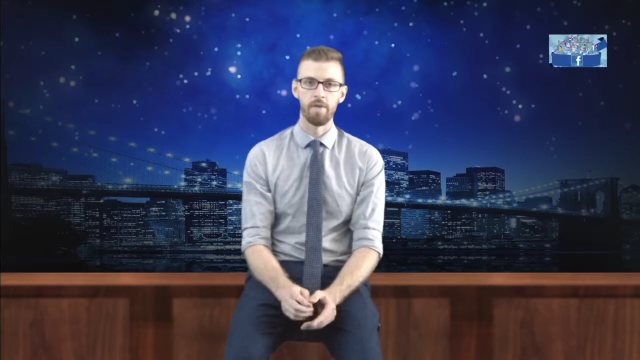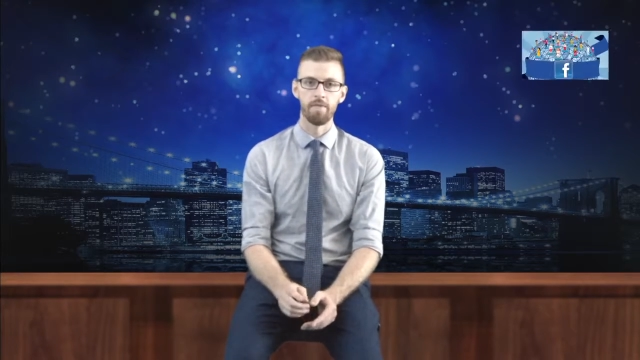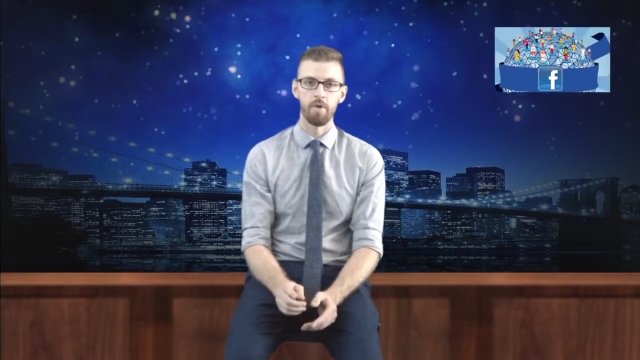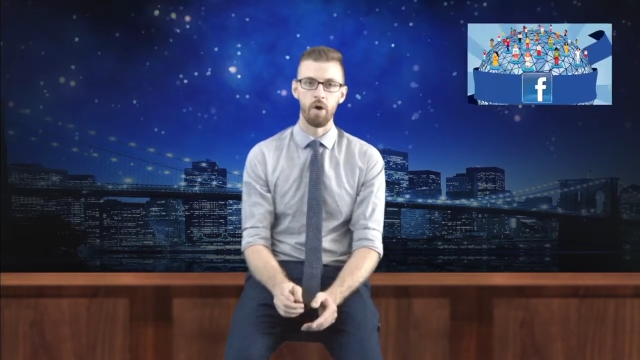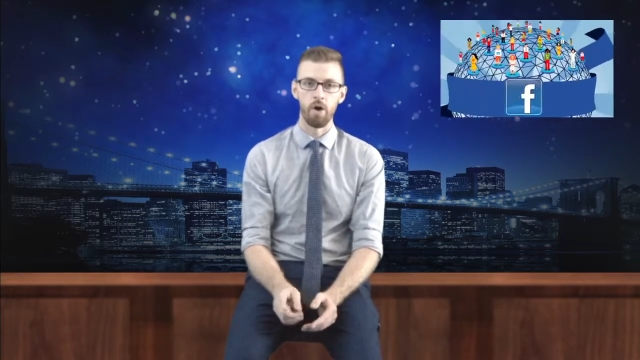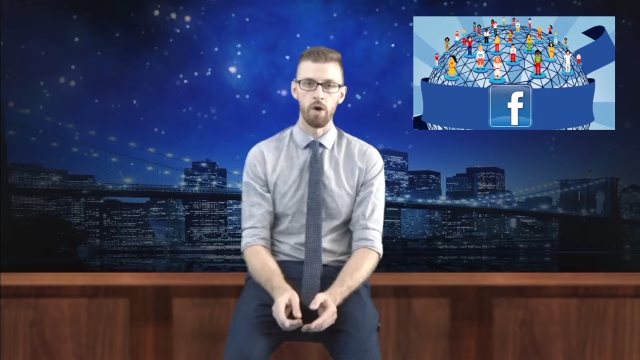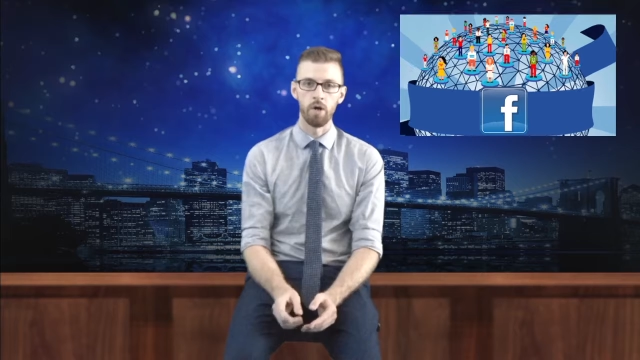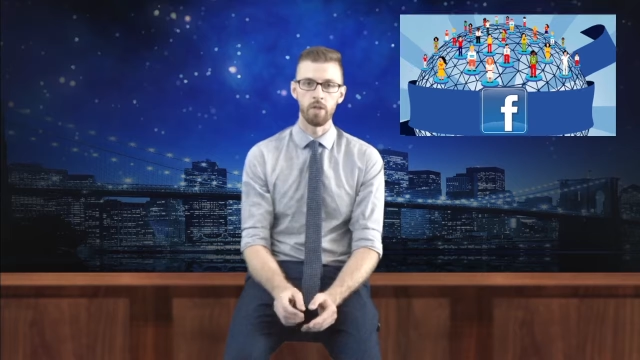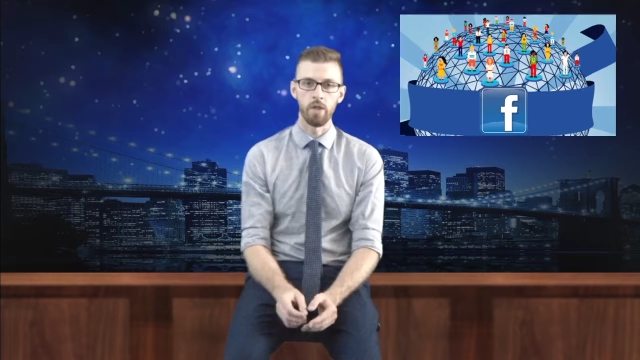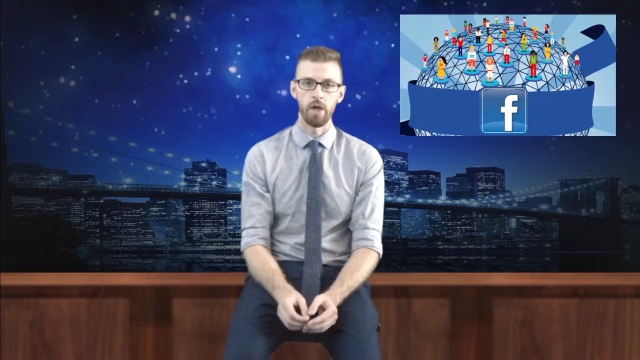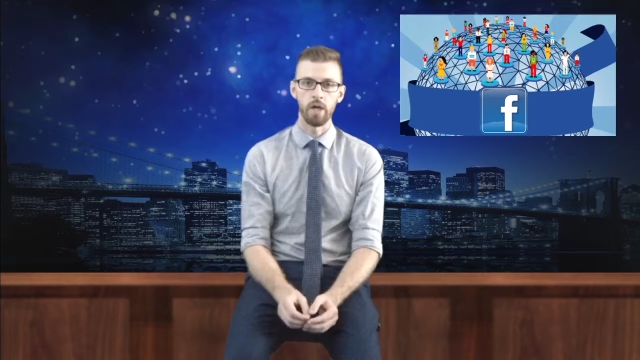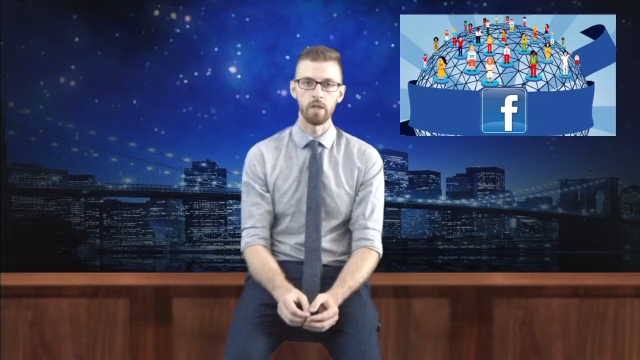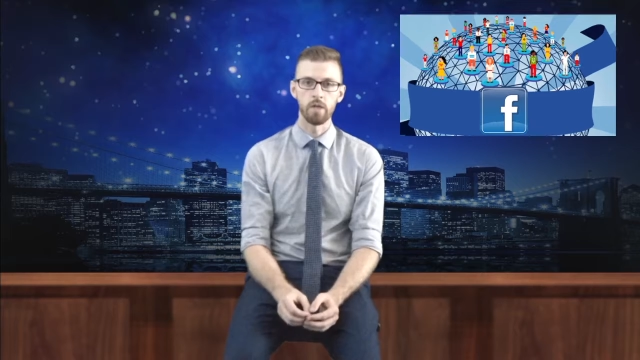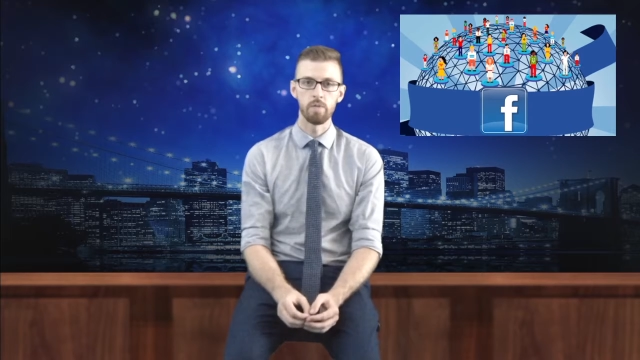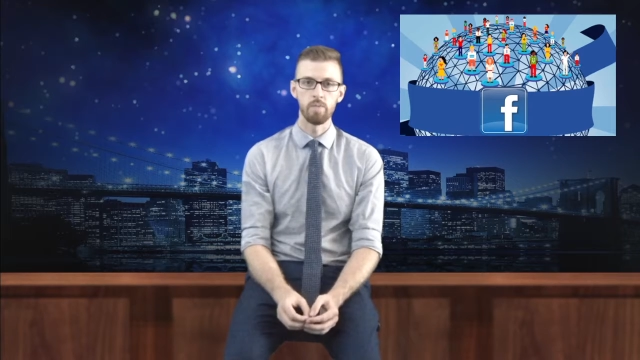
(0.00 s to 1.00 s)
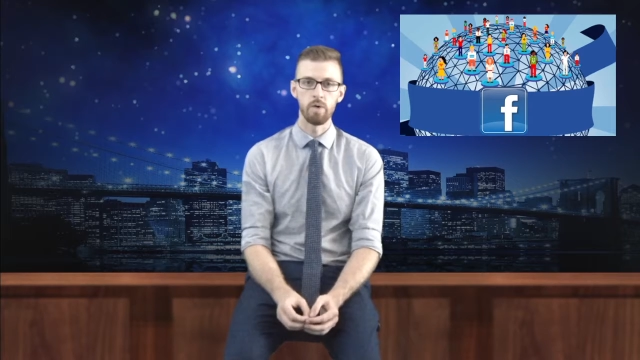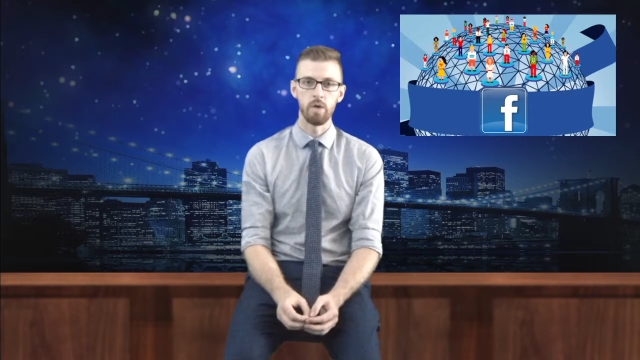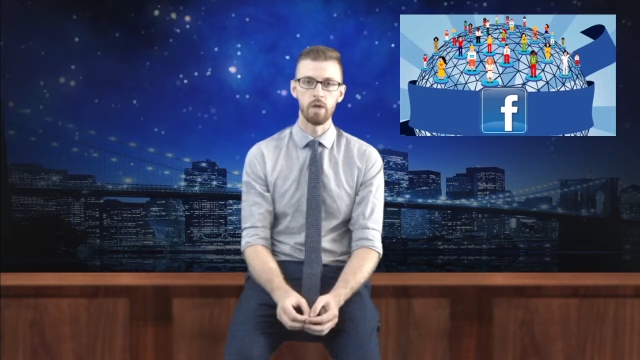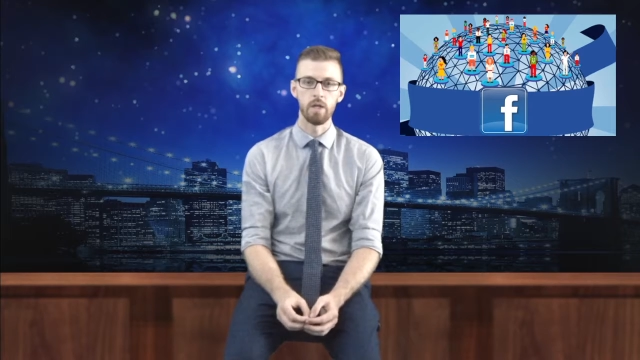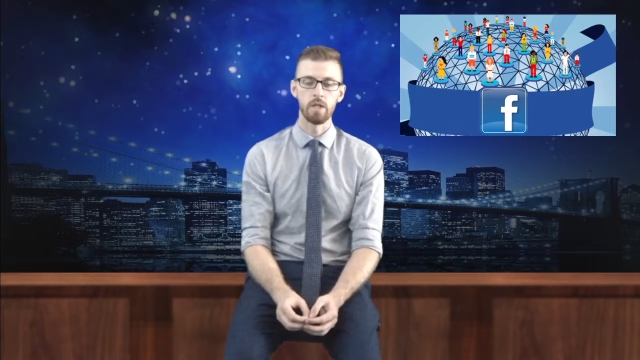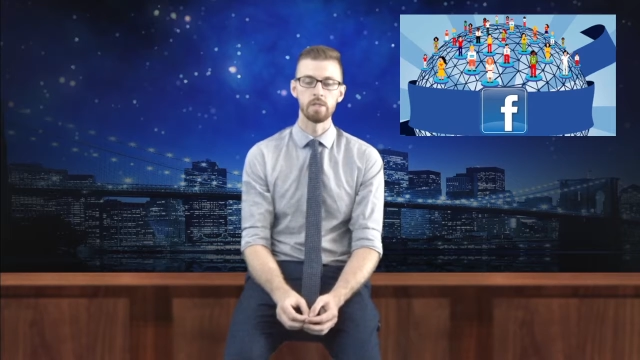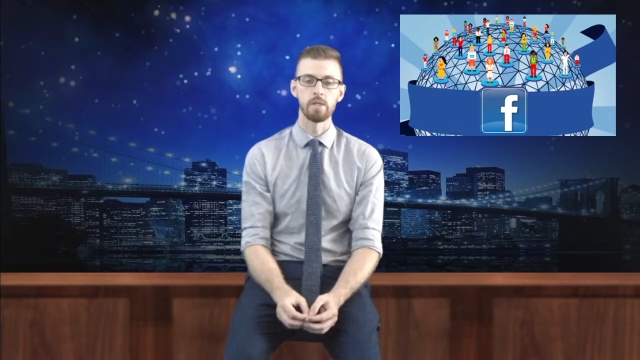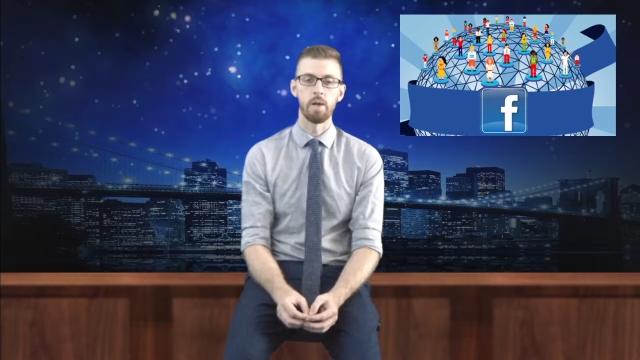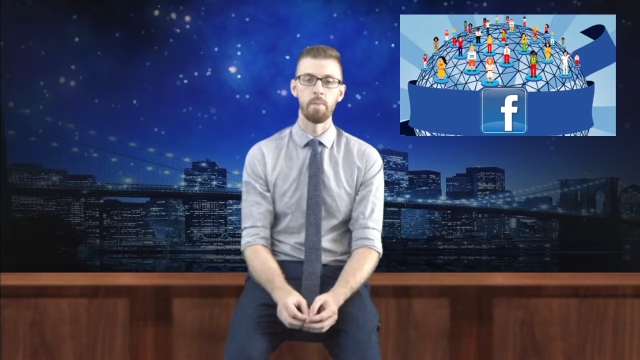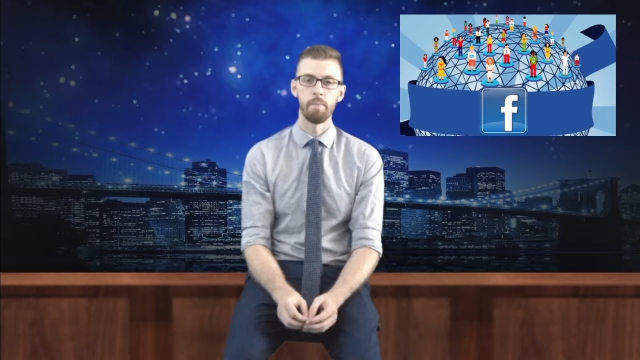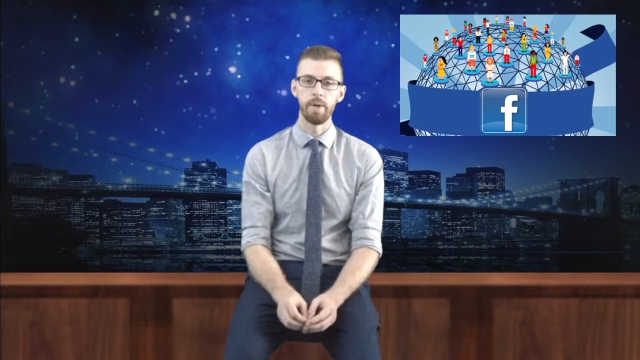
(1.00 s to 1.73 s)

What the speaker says: of online communities